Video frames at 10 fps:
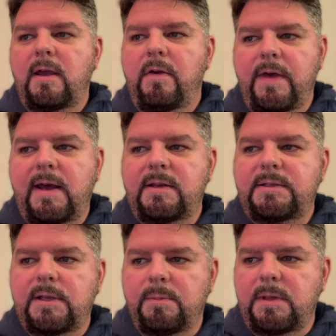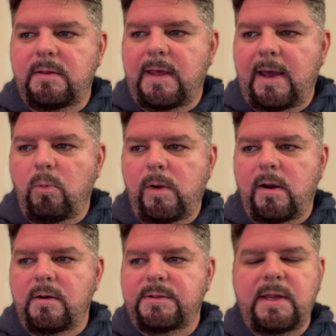that is something that we
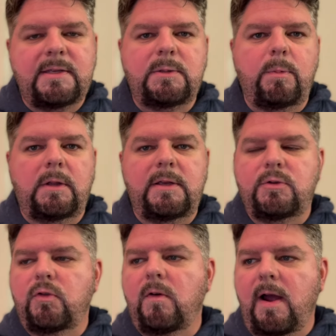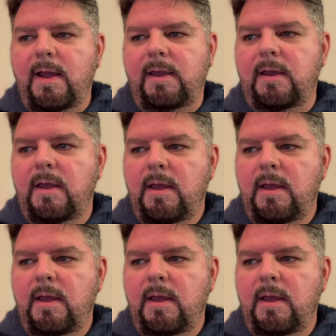are desperately trying.